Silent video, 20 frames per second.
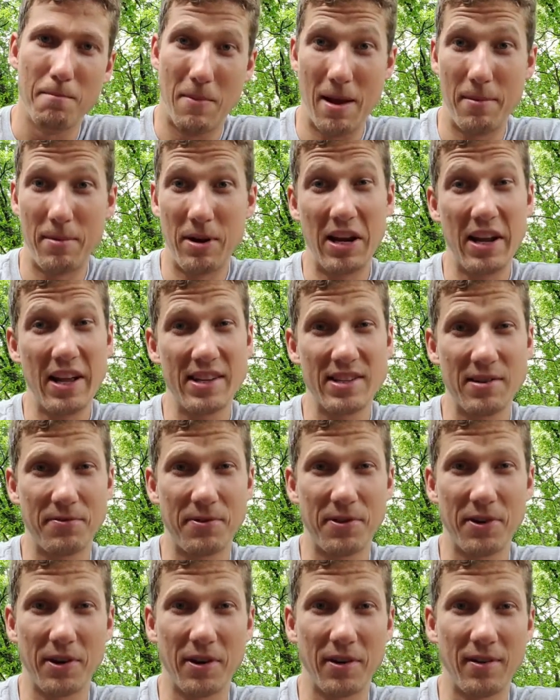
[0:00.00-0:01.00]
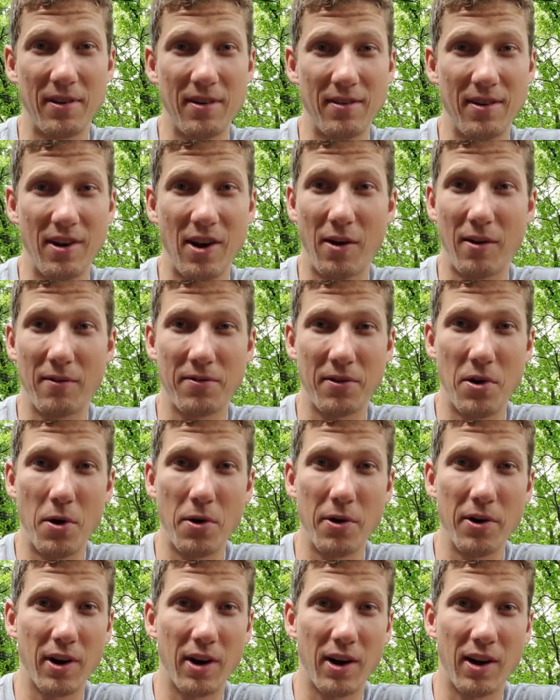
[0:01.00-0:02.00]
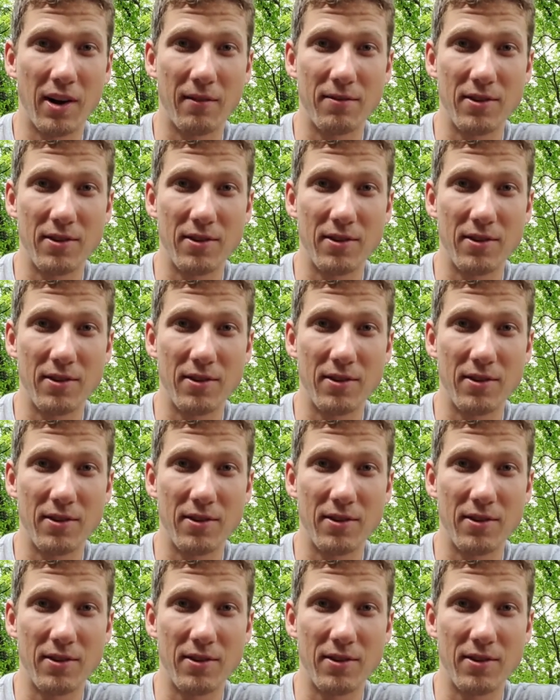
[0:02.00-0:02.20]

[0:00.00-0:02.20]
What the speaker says: Maybe it is if you're, if you know you're gonna